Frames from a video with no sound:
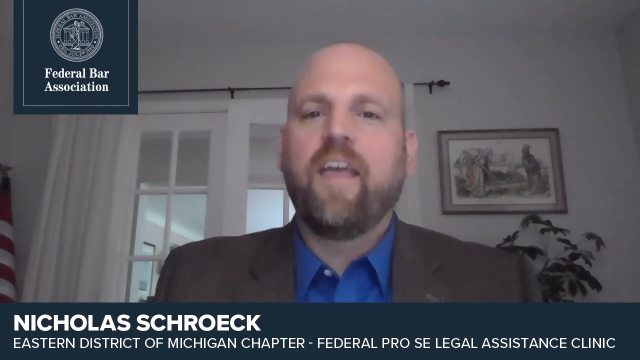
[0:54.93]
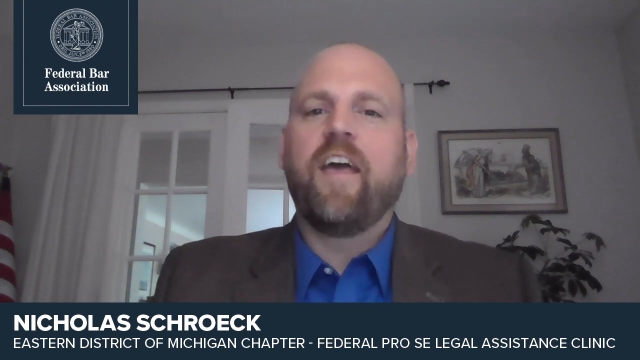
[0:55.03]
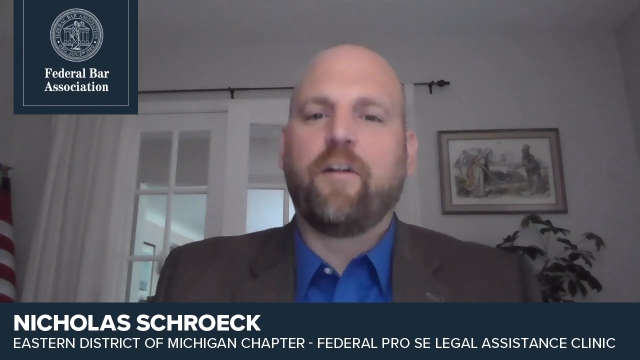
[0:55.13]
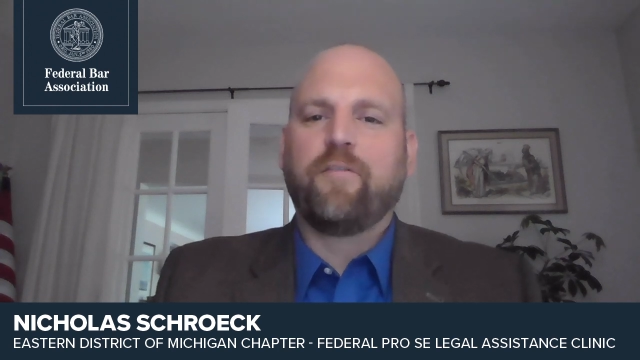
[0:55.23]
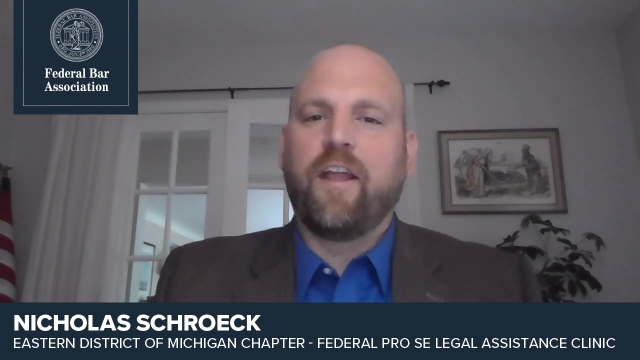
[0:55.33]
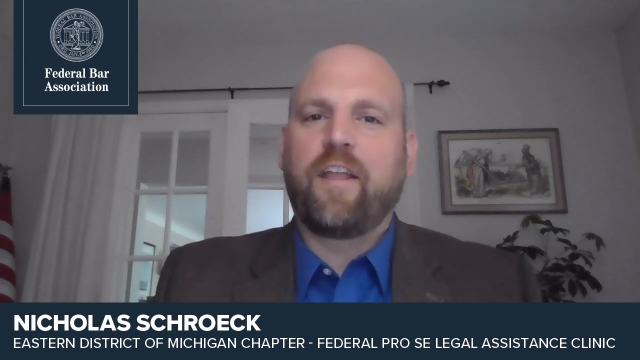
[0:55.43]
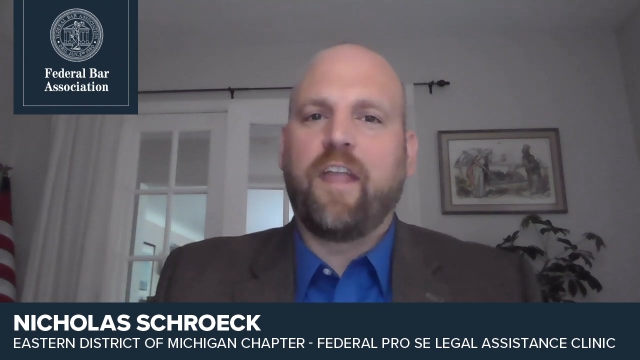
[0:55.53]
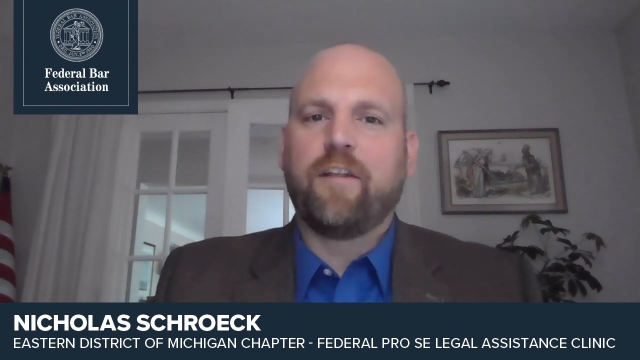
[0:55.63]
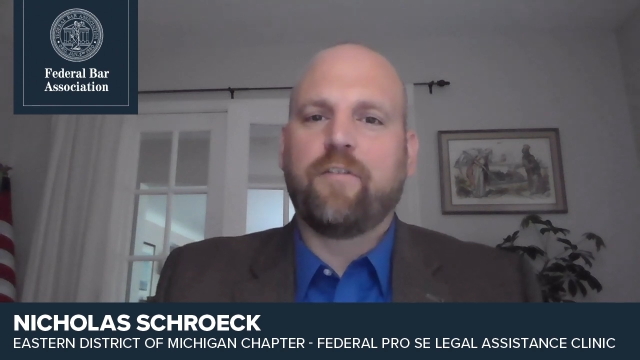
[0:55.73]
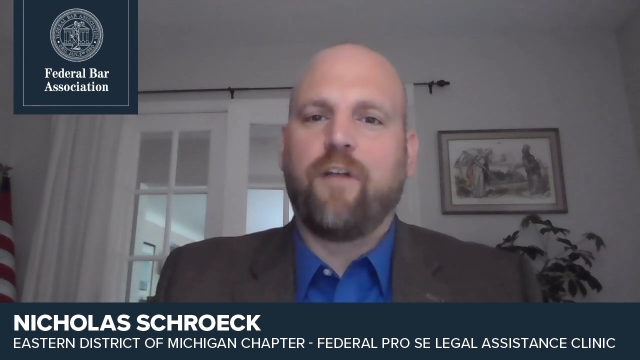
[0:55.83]
and our
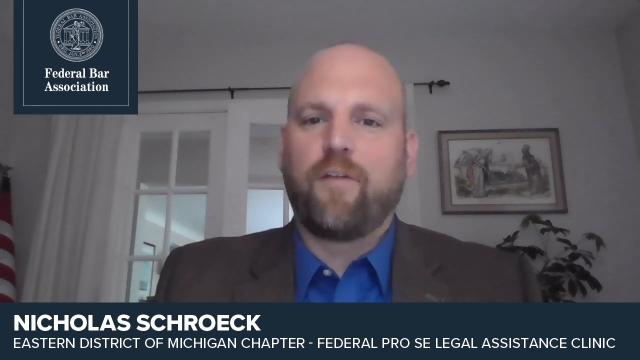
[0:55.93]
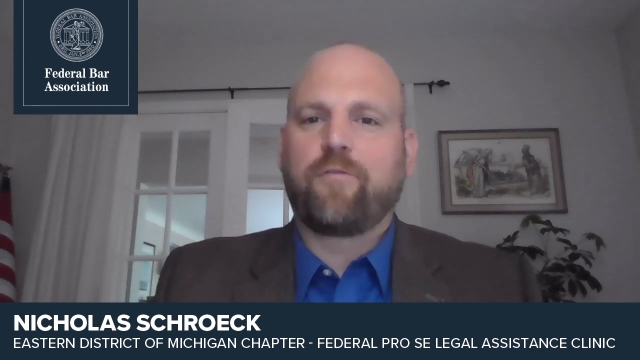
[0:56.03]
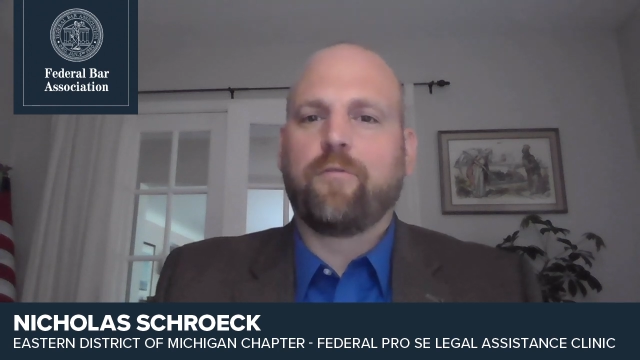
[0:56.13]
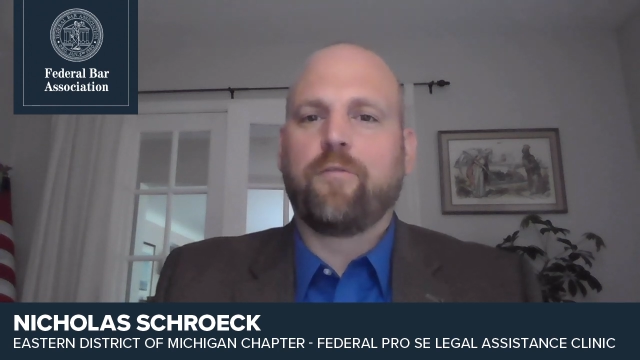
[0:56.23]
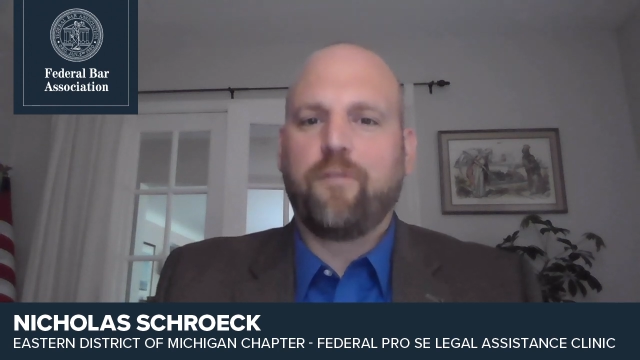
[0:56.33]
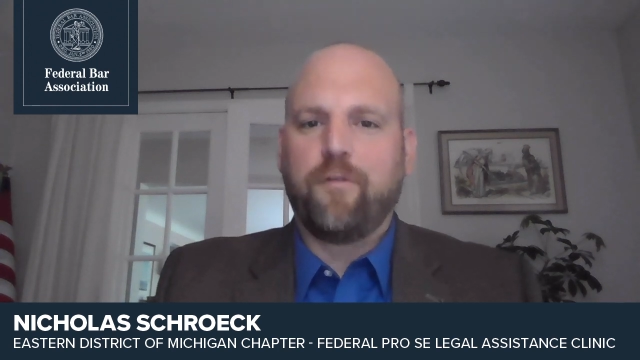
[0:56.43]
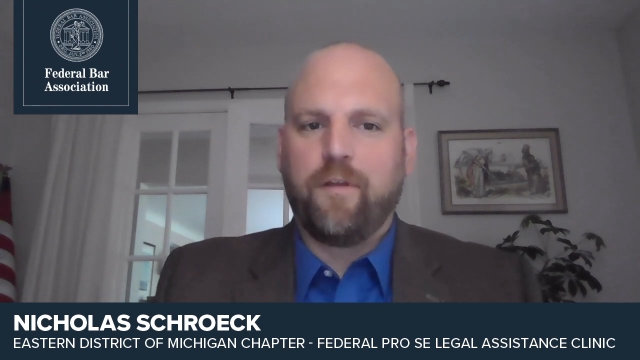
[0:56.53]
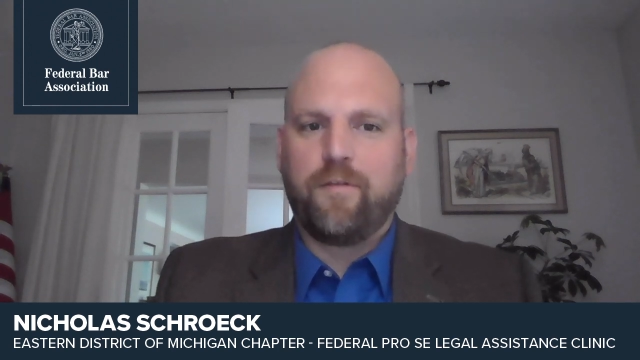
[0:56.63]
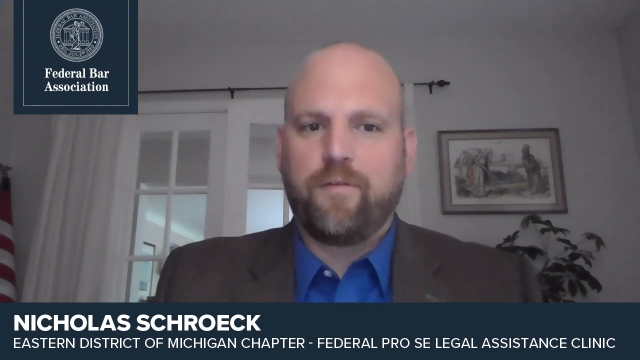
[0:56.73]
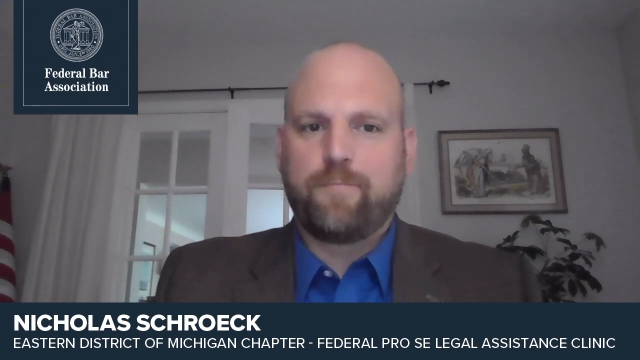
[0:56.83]
dedicated law school students.